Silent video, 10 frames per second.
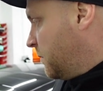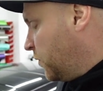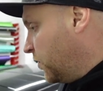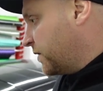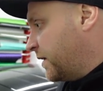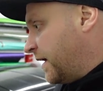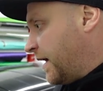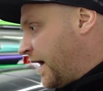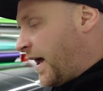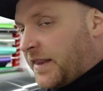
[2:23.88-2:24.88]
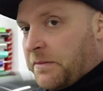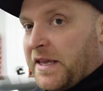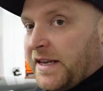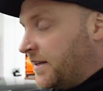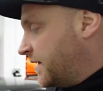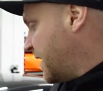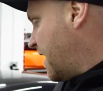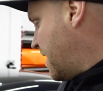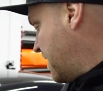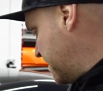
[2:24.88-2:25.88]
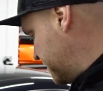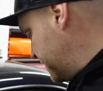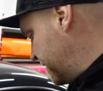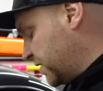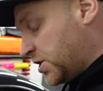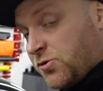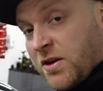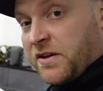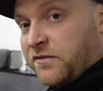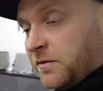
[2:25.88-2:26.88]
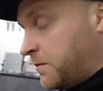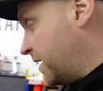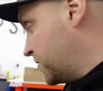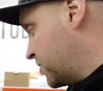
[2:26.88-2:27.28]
But at the minute, the car is straight back from the paint